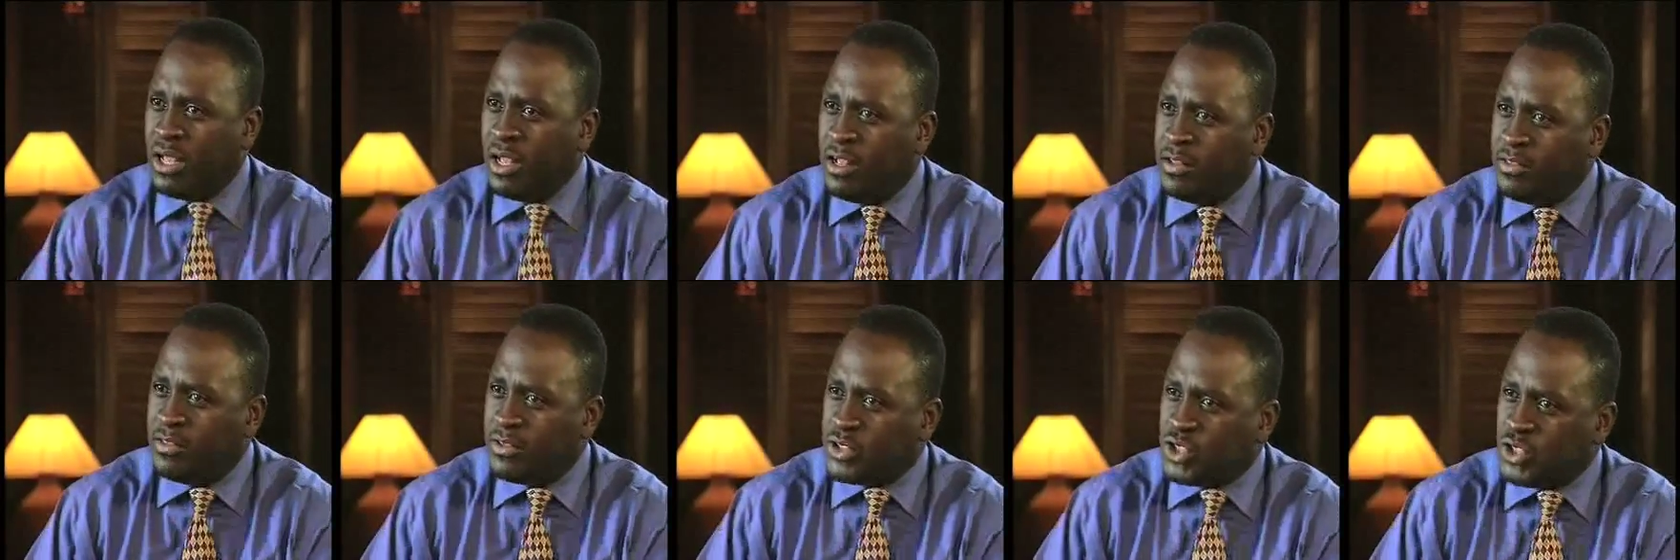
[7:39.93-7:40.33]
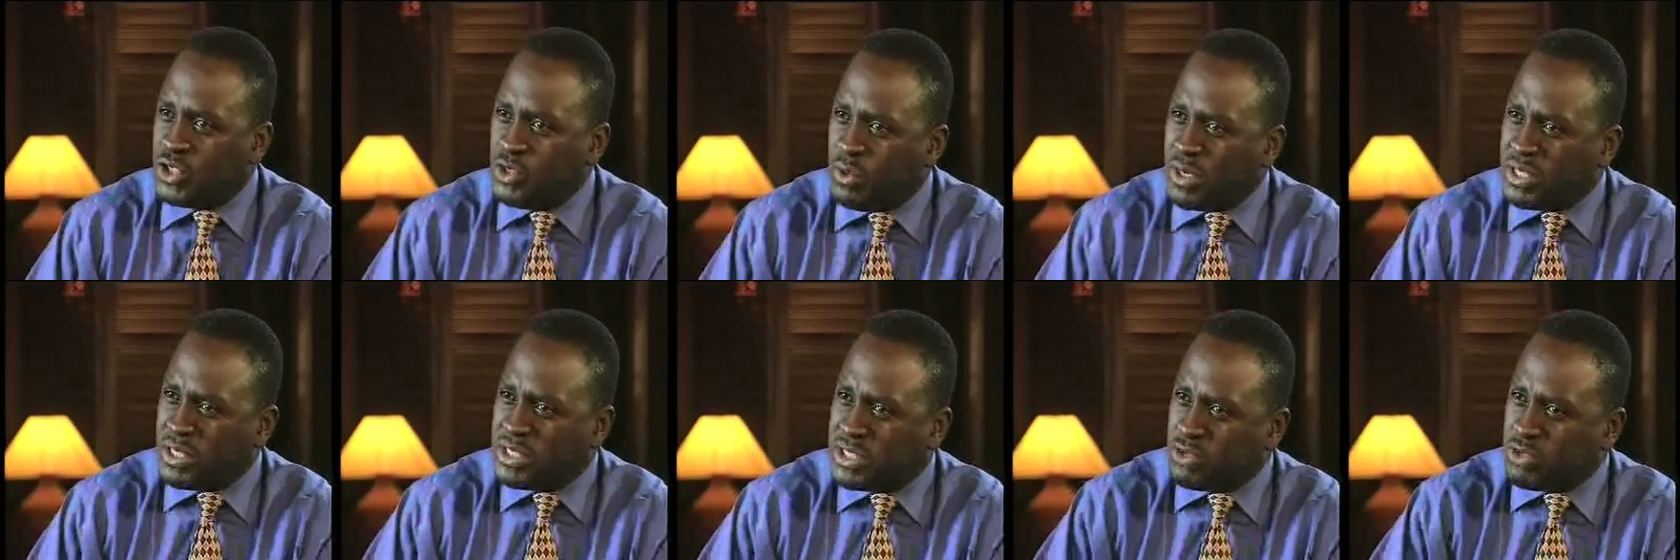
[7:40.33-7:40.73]
that you
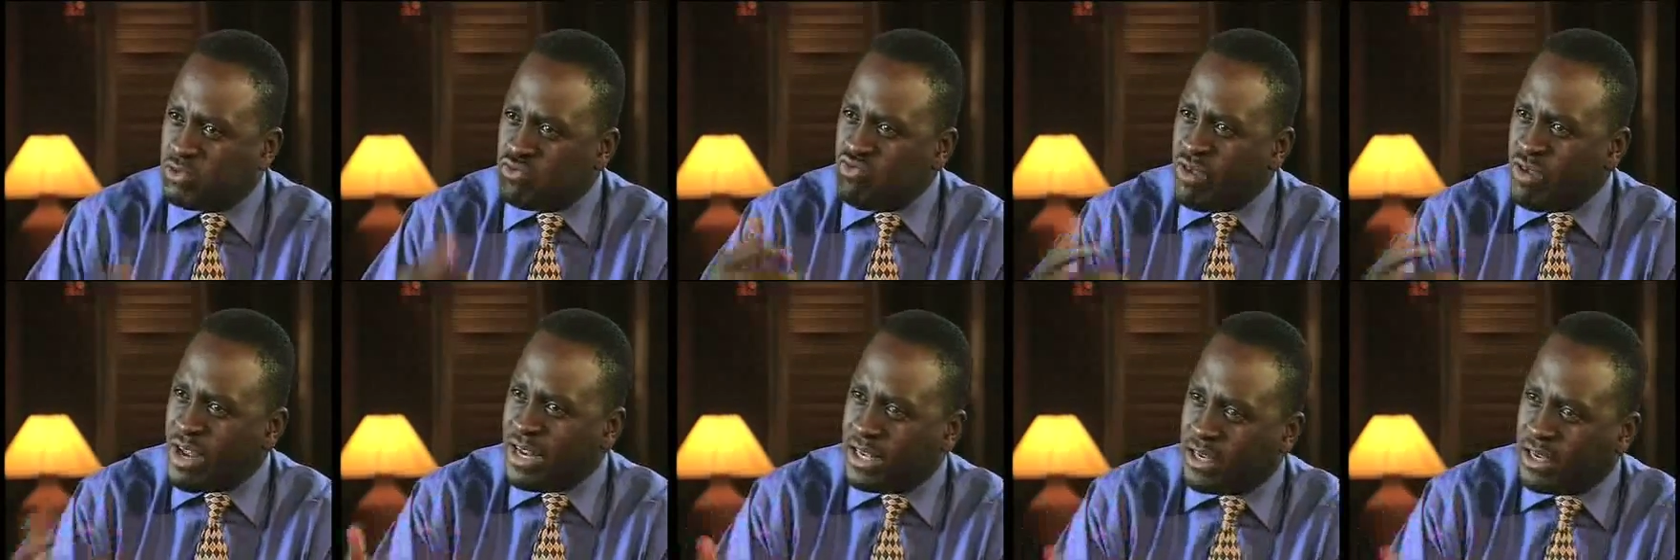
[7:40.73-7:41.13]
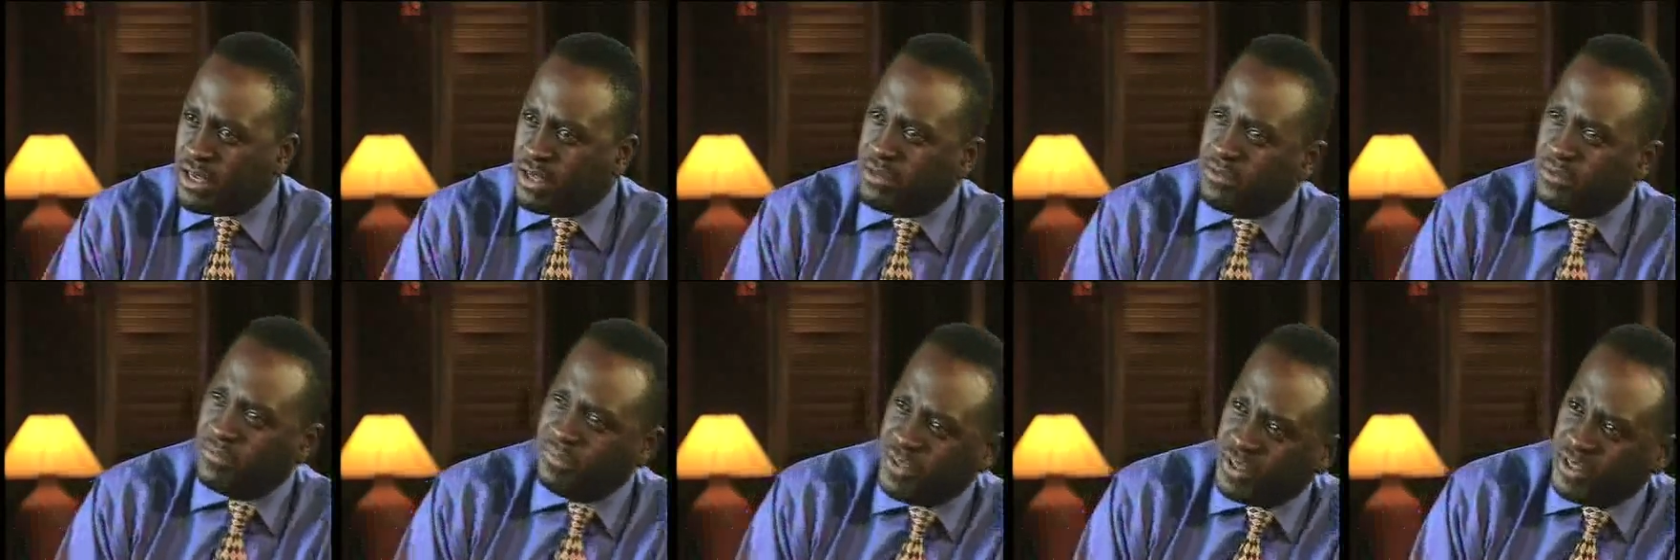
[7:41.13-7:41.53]
are tyrannical.
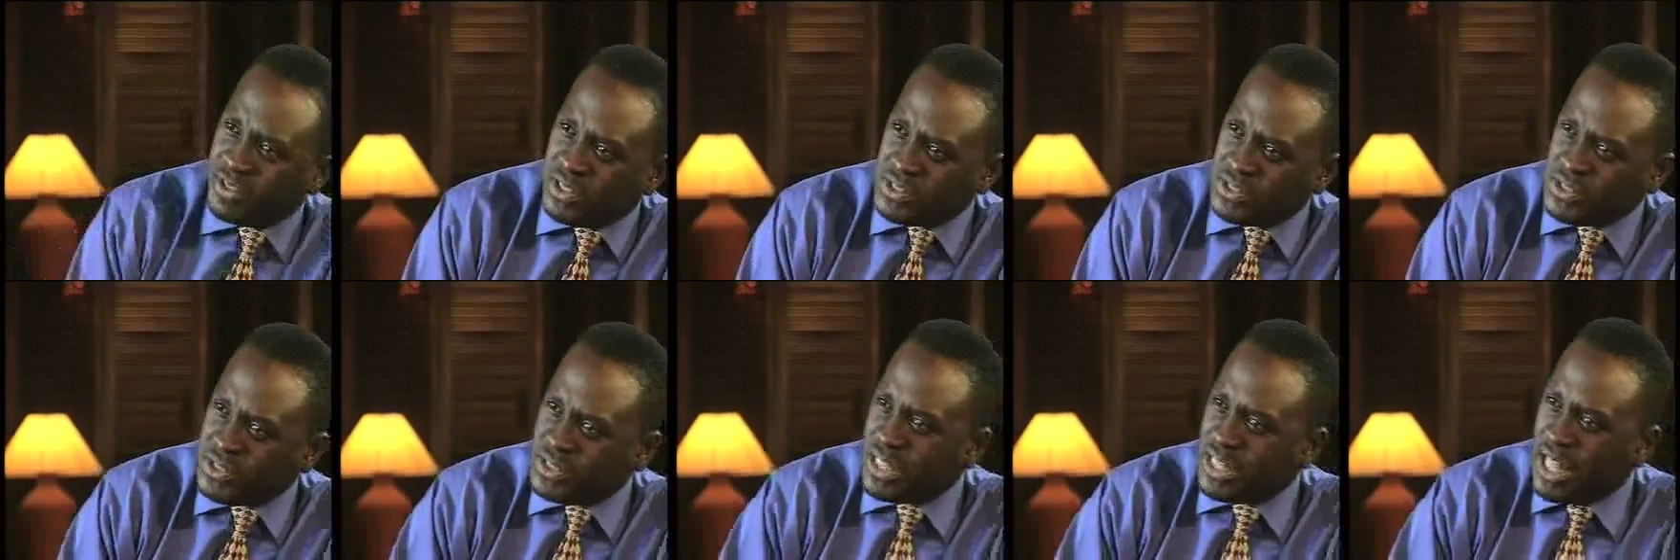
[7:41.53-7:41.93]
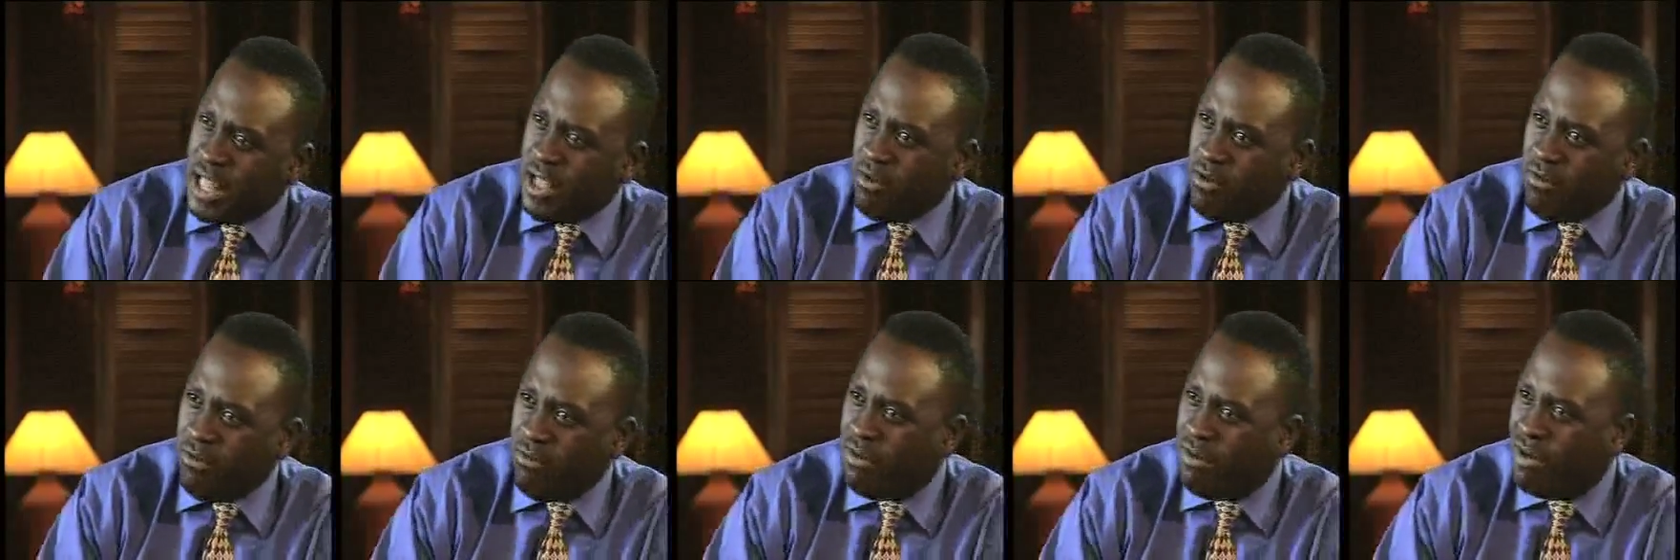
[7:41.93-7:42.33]
This is
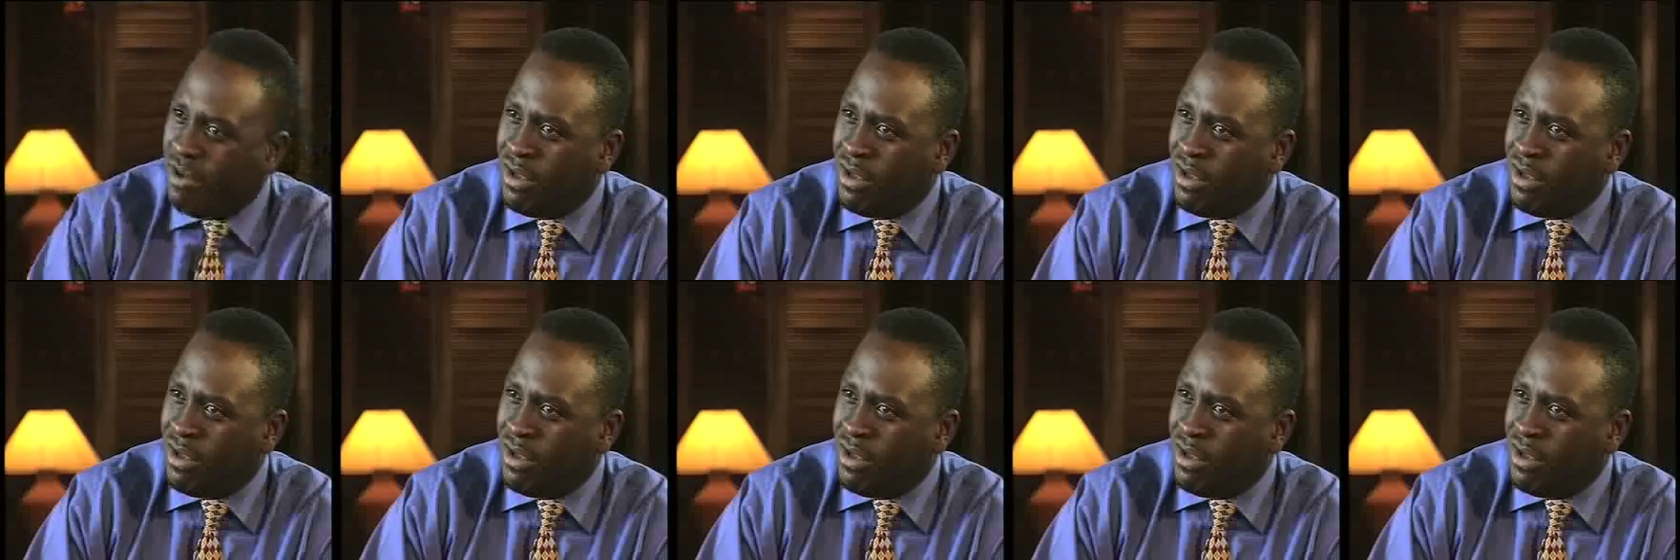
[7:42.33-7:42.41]
now